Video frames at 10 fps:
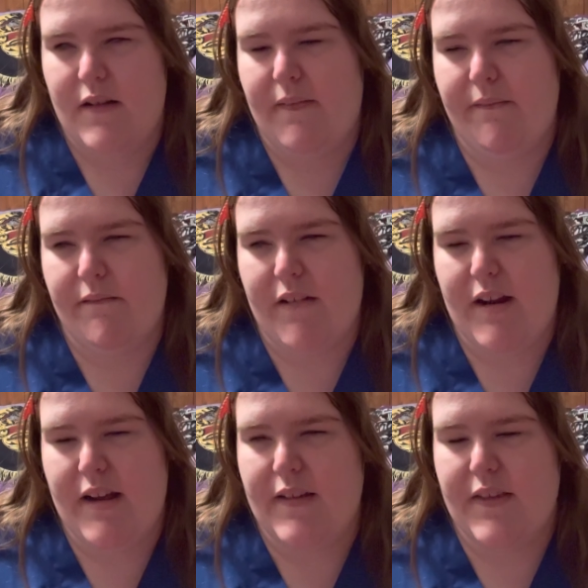
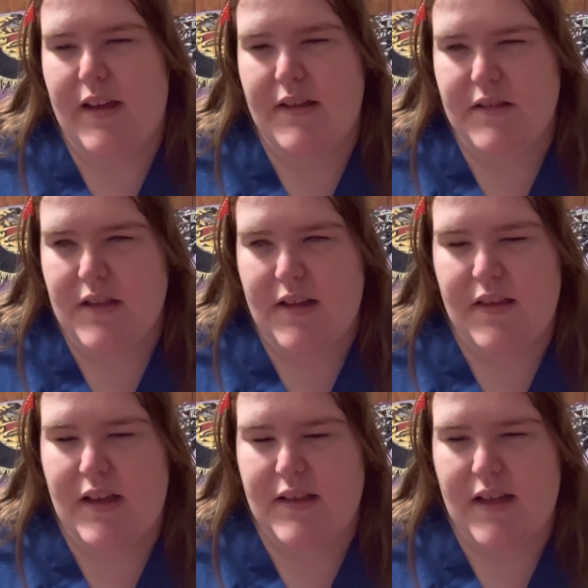reading things and
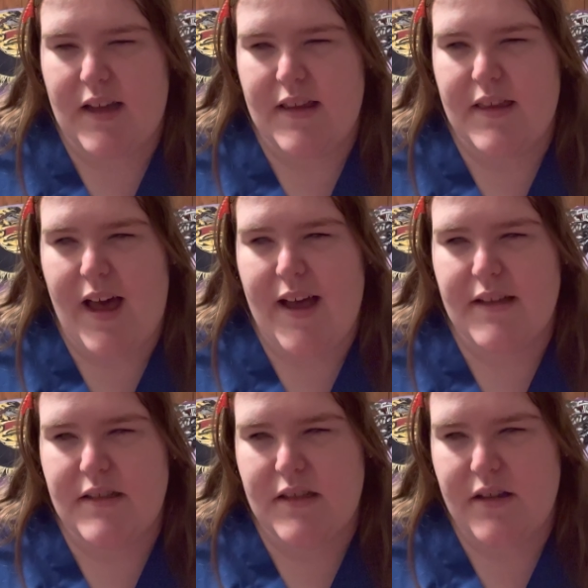things like
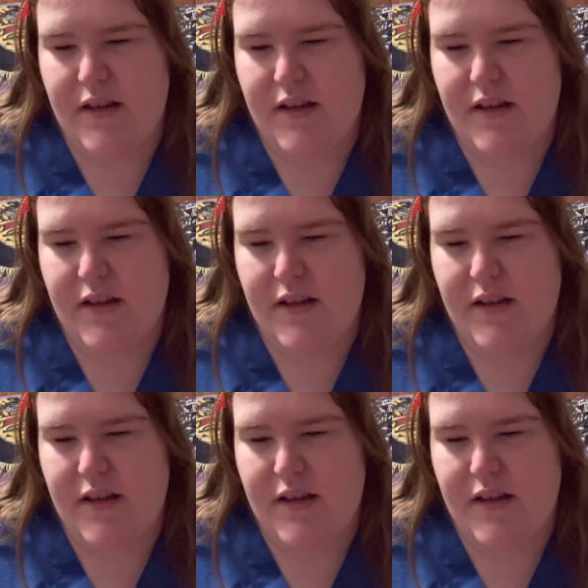that.